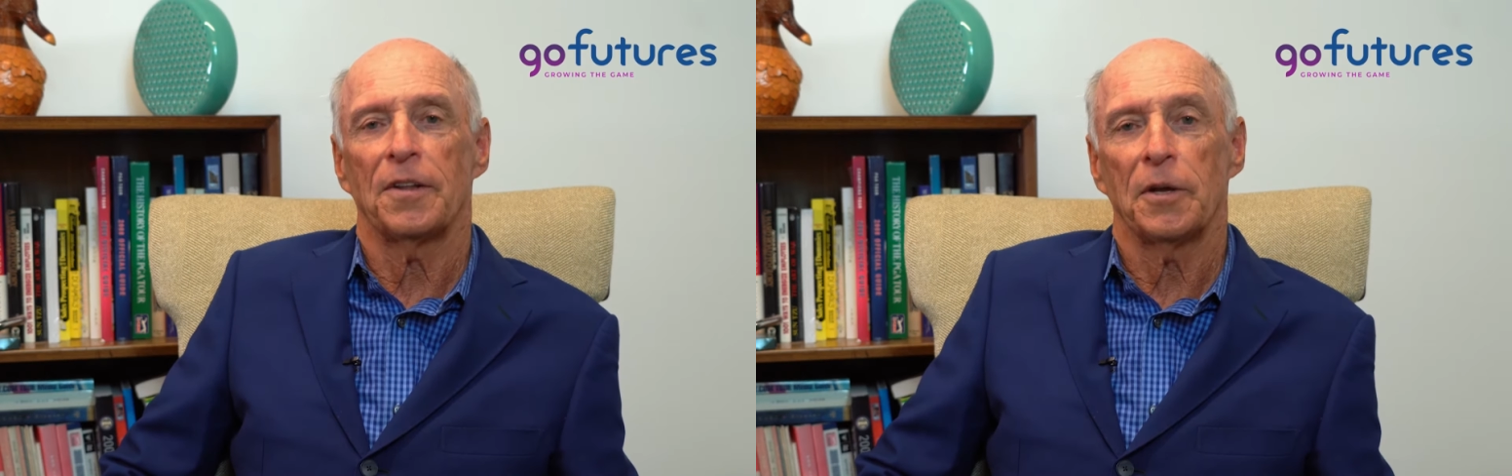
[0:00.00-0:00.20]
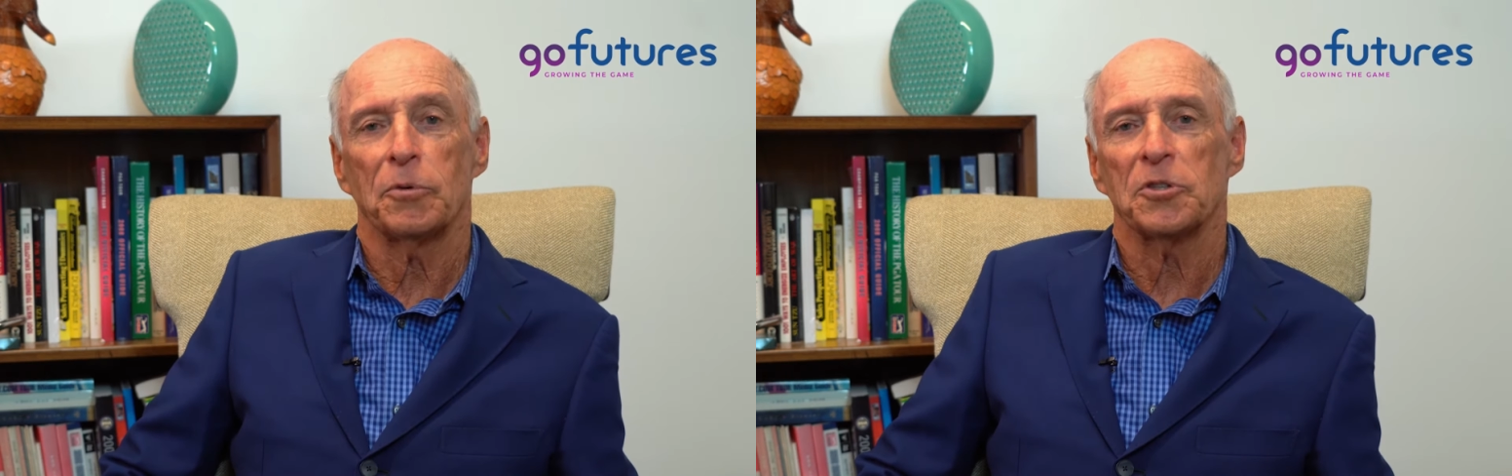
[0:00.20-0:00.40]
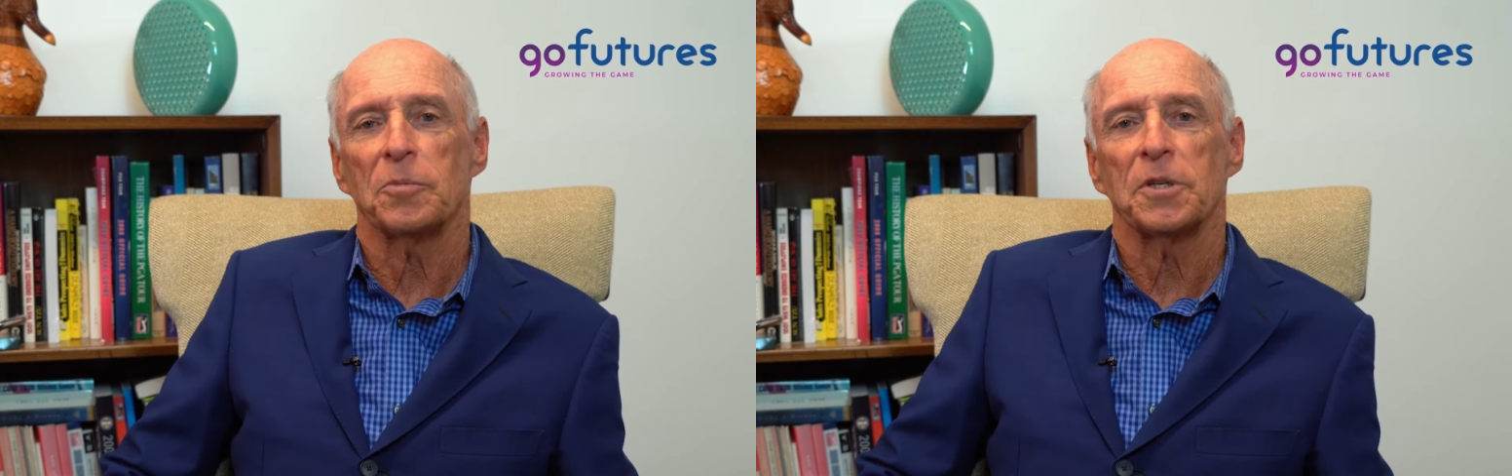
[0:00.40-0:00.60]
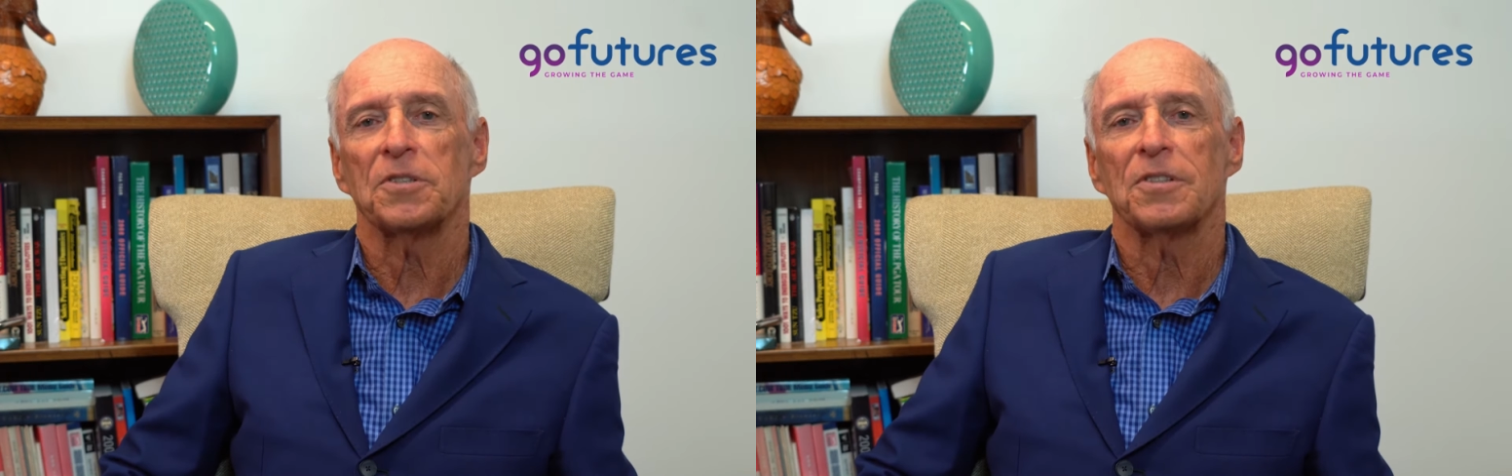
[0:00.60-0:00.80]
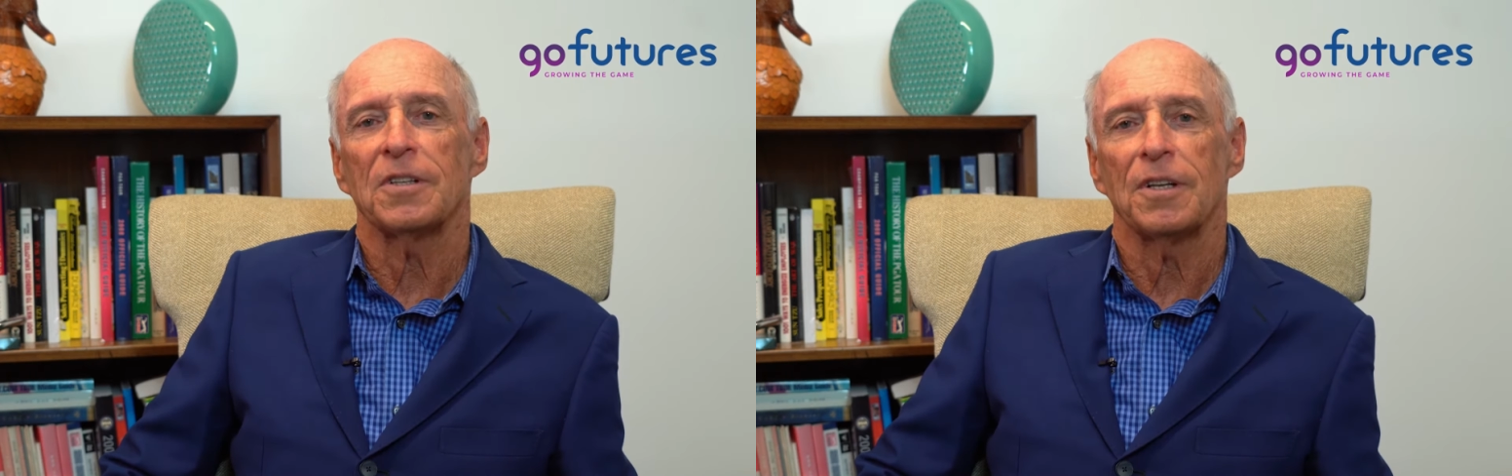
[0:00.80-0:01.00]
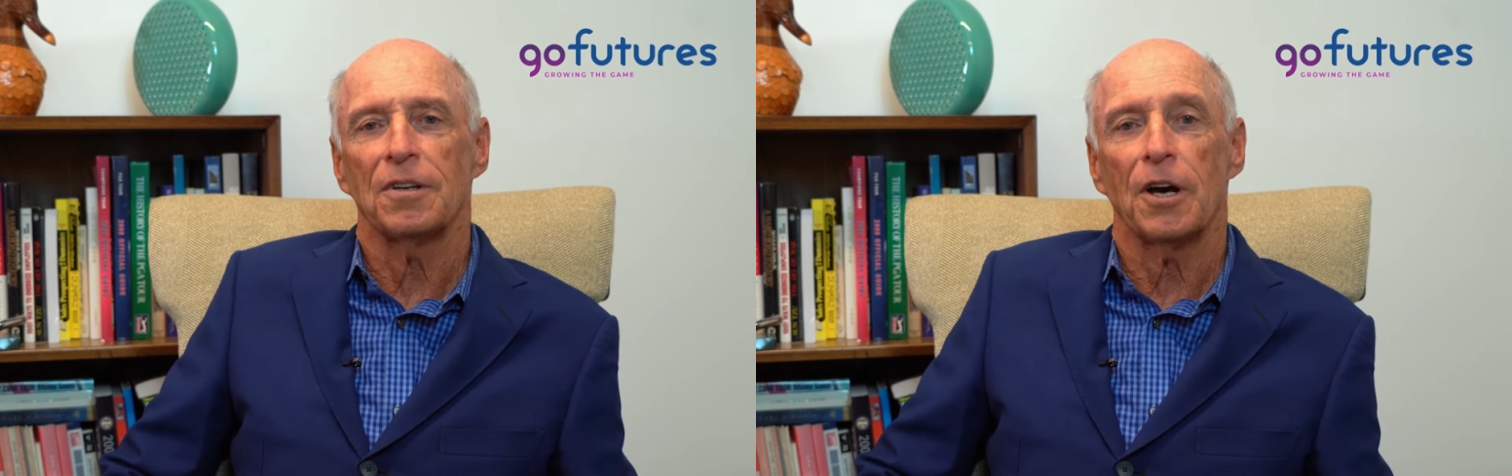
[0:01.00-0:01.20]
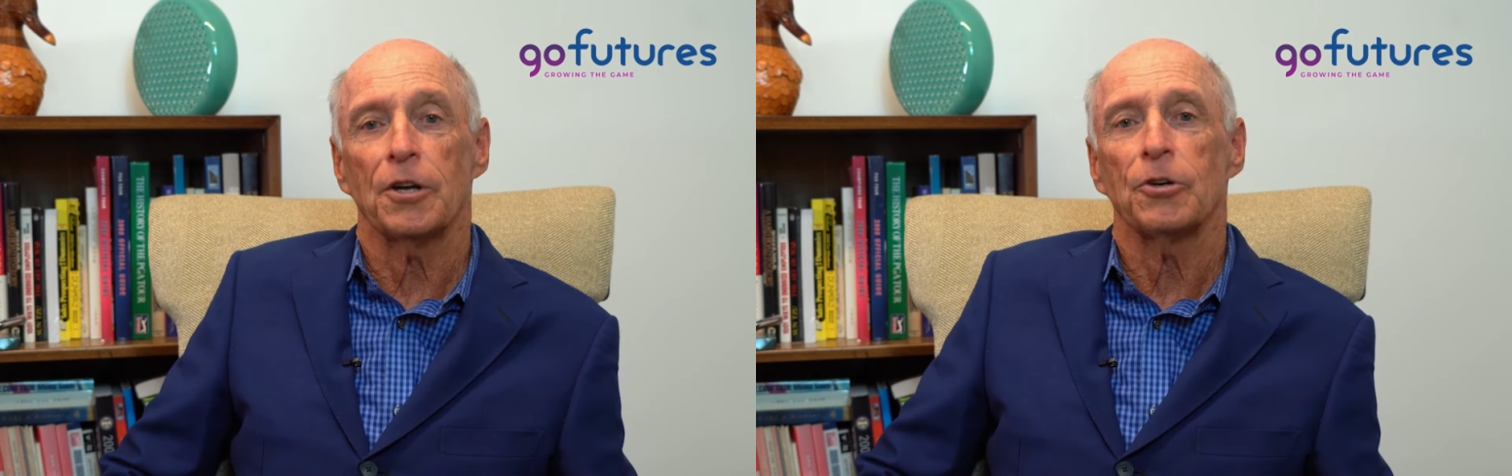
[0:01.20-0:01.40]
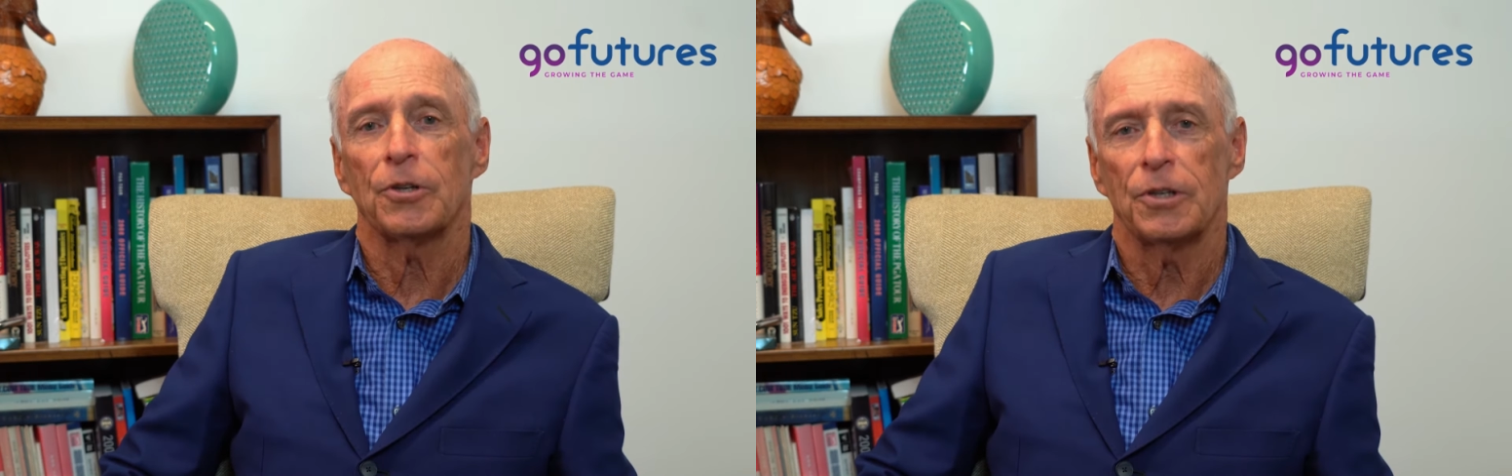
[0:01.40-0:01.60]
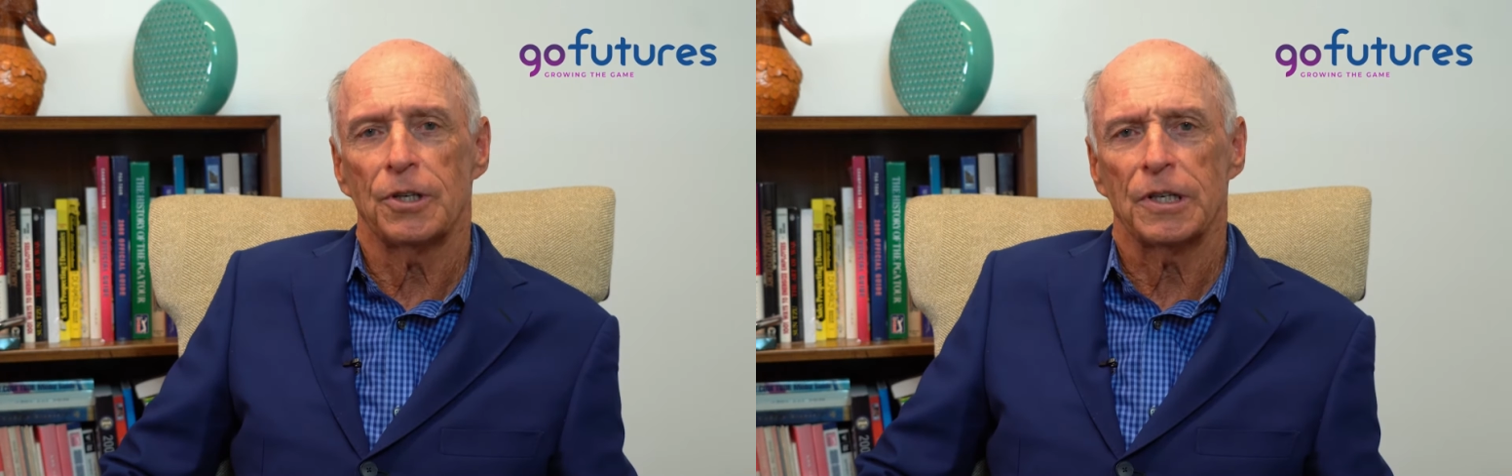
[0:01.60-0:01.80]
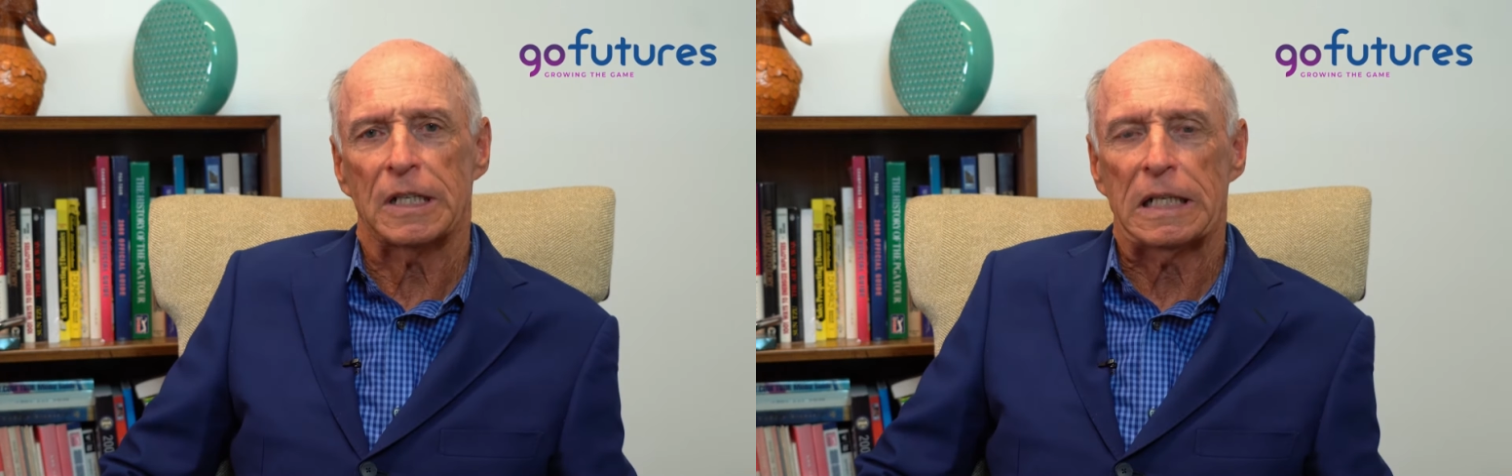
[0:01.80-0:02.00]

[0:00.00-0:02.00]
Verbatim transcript: They were to be seen, not heard.